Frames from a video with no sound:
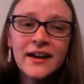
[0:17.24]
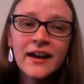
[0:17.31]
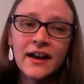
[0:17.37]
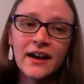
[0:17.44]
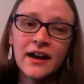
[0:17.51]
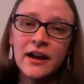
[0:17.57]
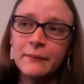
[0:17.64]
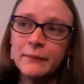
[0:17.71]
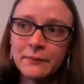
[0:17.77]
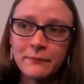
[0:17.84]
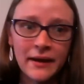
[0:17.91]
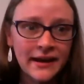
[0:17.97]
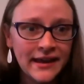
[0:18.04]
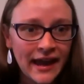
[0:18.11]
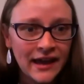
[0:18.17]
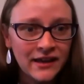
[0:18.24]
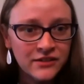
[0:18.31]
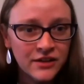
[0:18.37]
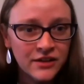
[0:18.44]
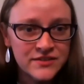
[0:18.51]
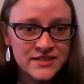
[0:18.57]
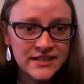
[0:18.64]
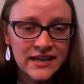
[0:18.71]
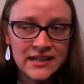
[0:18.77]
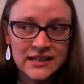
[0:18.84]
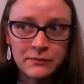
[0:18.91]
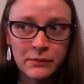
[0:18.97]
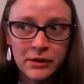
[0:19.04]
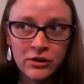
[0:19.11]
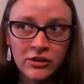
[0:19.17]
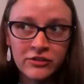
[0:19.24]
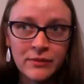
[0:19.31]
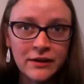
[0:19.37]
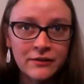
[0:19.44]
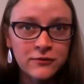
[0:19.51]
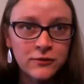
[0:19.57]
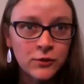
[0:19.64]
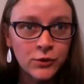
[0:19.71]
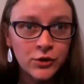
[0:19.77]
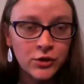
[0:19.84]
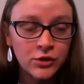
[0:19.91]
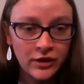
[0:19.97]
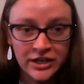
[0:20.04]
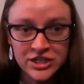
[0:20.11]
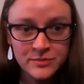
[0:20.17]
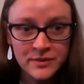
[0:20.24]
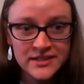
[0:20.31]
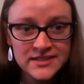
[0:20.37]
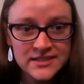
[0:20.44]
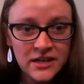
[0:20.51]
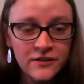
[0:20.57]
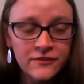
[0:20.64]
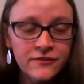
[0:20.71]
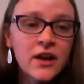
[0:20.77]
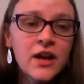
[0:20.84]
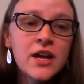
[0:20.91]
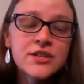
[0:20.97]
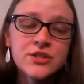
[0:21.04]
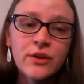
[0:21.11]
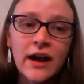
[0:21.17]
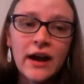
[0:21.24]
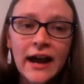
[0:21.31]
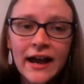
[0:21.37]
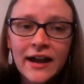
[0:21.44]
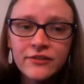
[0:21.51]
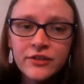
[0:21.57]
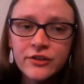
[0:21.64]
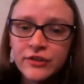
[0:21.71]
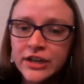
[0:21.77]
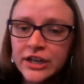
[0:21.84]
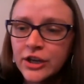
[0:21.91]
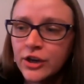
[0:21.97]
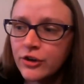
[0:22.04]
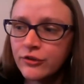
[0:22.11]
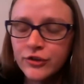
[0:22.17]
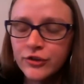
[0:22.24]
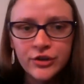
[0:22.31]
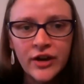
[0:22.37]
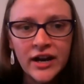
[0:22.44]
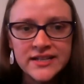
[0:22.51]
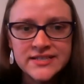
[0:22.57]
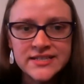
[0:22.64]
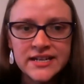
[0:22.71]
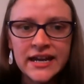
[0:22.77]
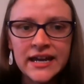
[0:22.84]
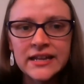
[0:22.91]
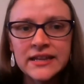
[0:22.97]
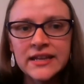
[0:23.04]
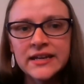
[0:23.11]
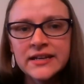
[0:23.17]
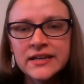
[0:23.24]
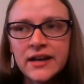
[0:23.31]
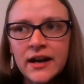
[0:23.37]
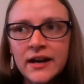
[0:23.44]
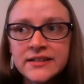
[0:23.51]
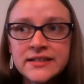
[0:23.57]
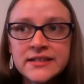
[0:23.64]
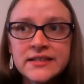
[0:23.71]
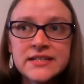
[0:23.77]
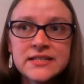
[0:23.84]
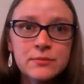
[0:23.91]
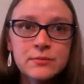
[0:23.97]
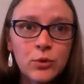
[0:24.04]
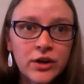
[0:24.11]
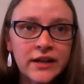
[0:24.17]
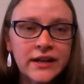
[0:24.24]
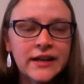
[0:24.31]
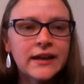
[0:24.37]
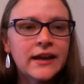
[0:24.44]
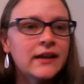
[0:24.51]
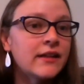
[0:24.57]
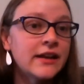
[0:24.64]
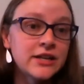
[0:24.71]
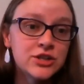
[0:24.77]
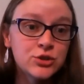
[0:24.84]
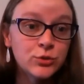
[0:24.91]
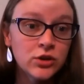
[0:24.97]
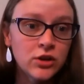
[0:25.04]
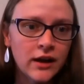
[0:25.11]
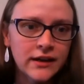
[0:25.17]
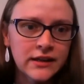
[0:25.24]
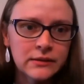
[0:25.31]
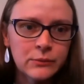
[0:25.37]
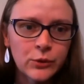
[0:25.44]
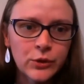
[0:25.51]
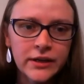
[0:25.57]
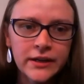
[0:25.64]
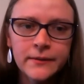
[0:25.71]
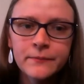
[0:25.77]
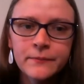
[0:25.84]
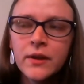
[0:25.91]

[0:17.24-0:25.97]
um, and my cat loves to get in the middle of my floral arrangement stuff. So I have a video for you guys today that I did this morning at like two o'clock in the morning.